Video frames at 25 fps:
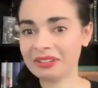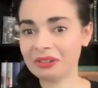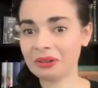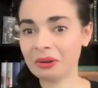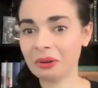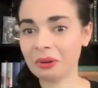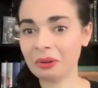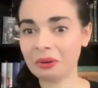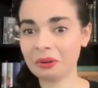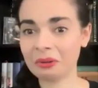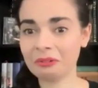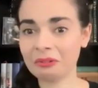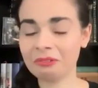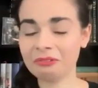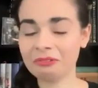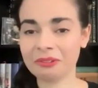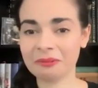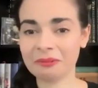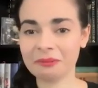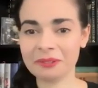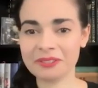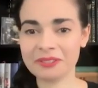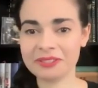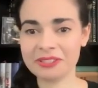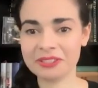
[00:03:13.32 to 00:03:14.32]
got a call
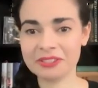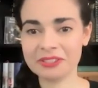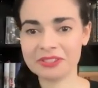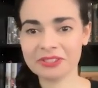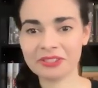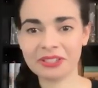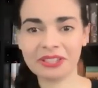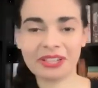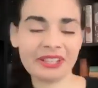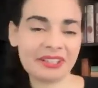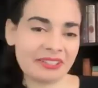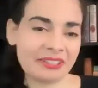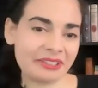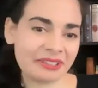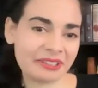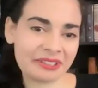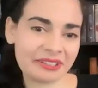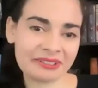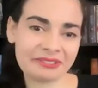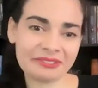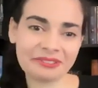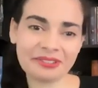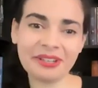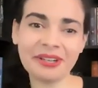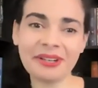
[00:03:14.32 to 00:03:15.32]
from a teacher I hadn't
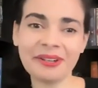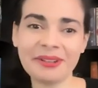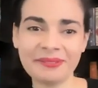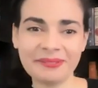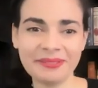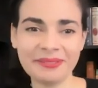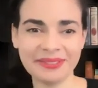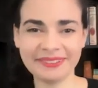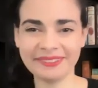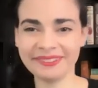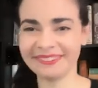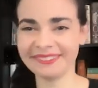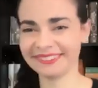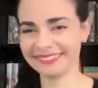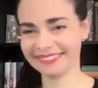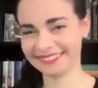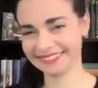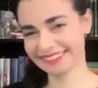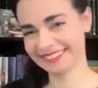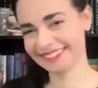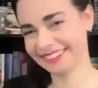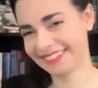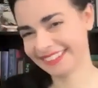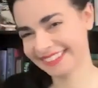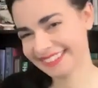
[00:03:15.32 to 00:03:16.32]
heard from in a
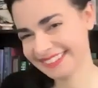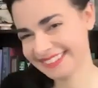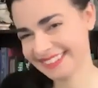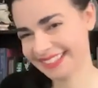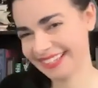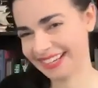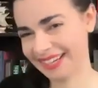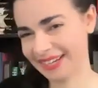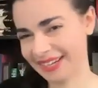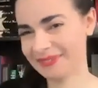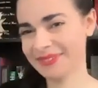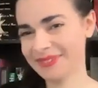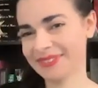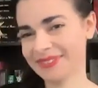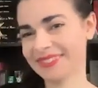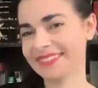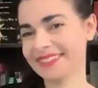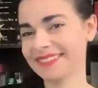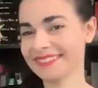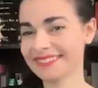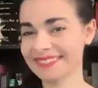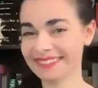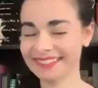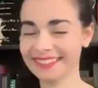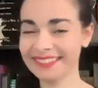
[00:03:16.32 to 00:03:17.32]
really long time, since
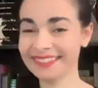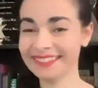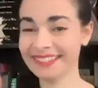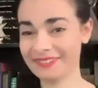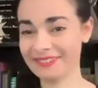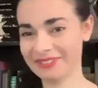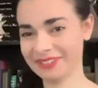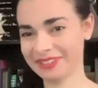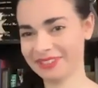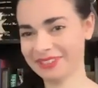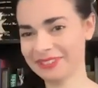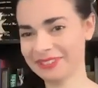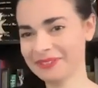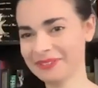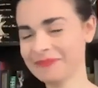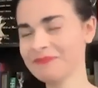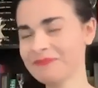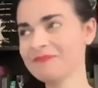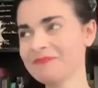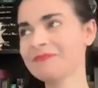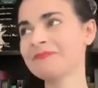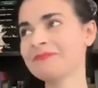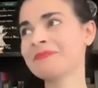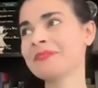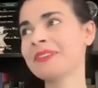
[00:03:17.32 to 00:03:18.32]
I was like 11.
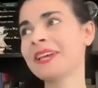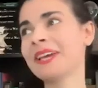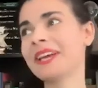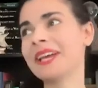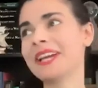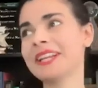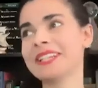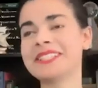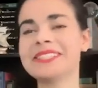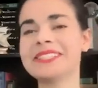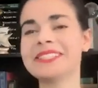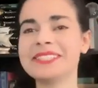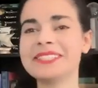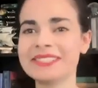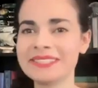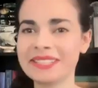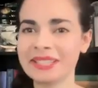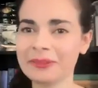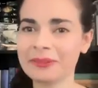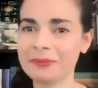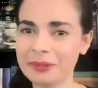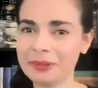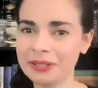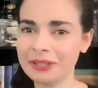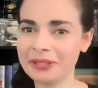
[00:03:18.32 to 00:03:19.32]
And she
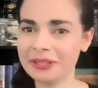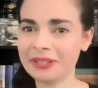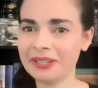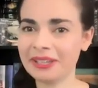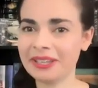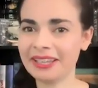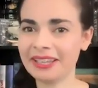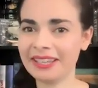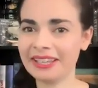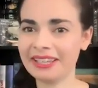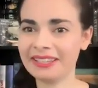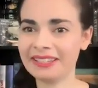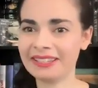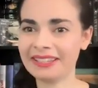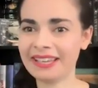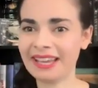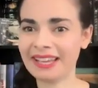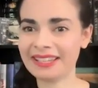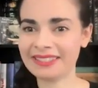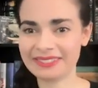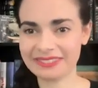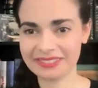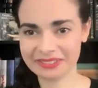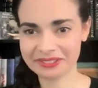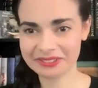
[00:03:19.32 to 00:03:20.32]
sent me a
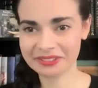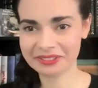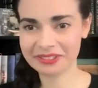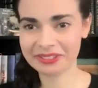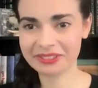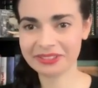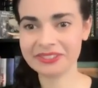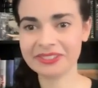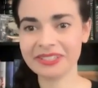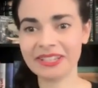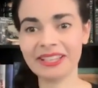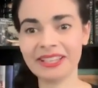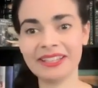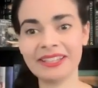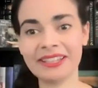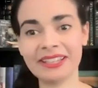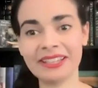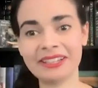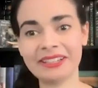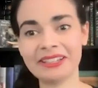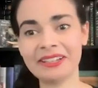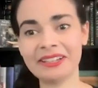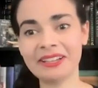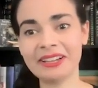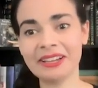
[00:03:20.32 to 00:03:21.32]
casting search. And
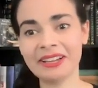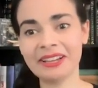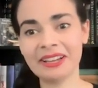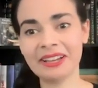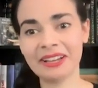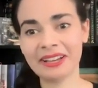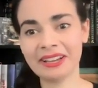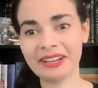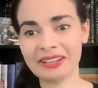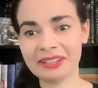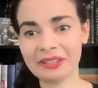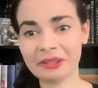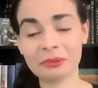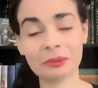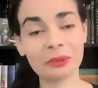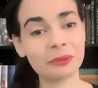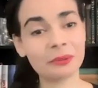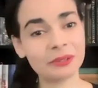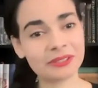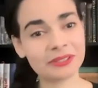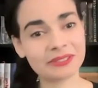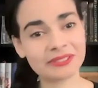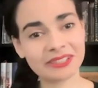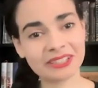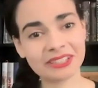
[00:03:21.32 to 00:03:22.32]
then
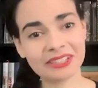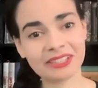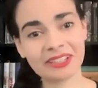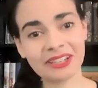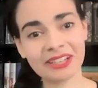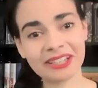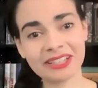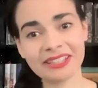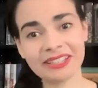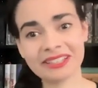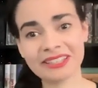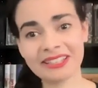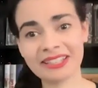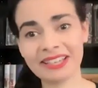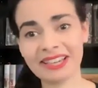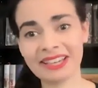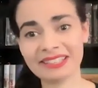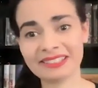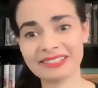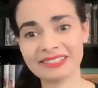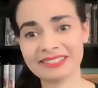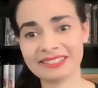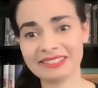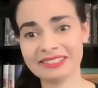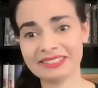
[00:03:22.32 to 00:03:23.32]
3 weeks later, I got
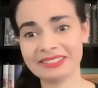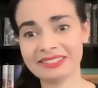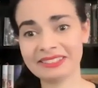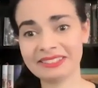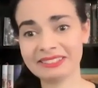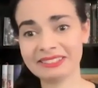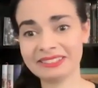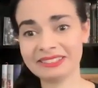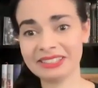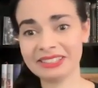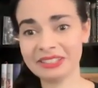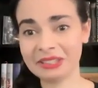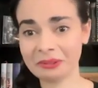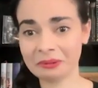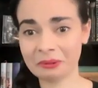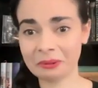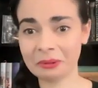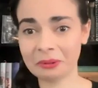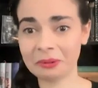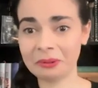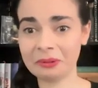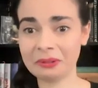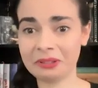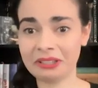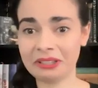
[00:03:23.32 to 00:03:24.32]
cast in the leading
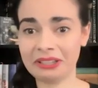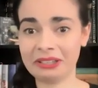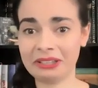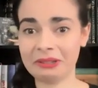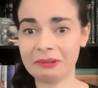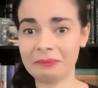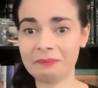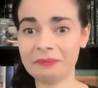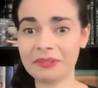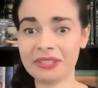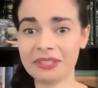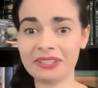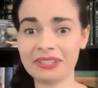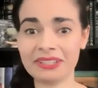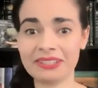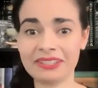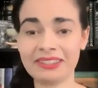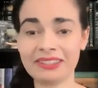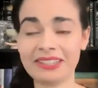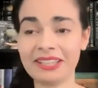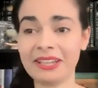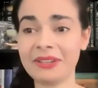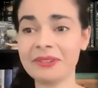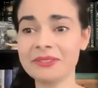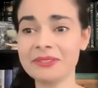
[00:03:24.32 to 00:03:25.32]
role that
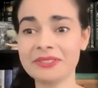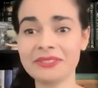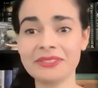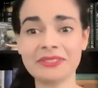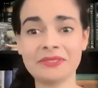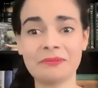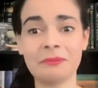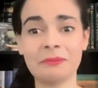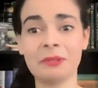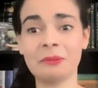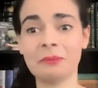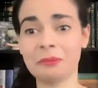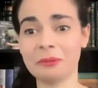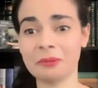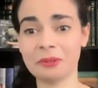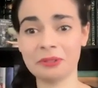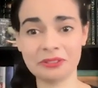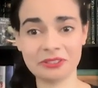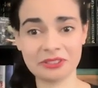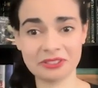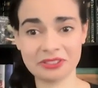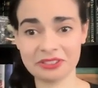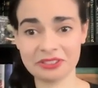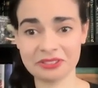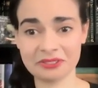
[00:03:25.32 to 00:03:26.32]
had thousands of people
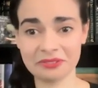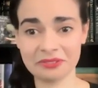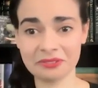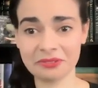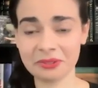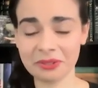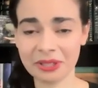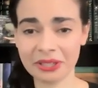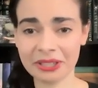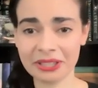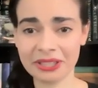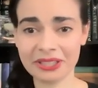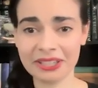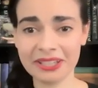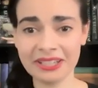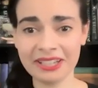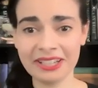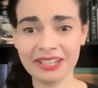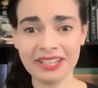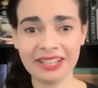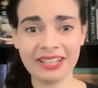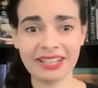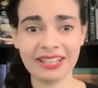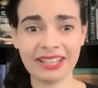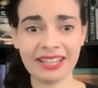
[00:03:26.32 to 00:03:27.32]
audition for it.
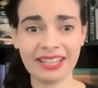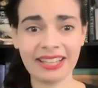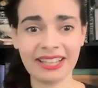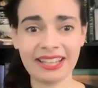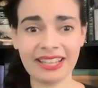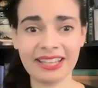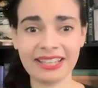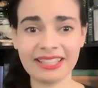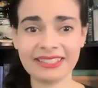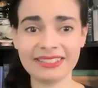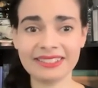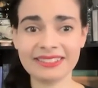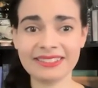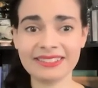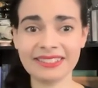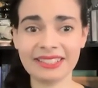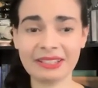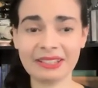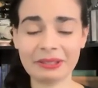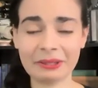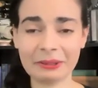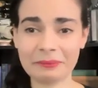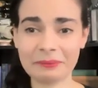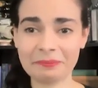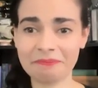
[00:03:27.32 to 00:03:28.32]
And
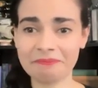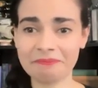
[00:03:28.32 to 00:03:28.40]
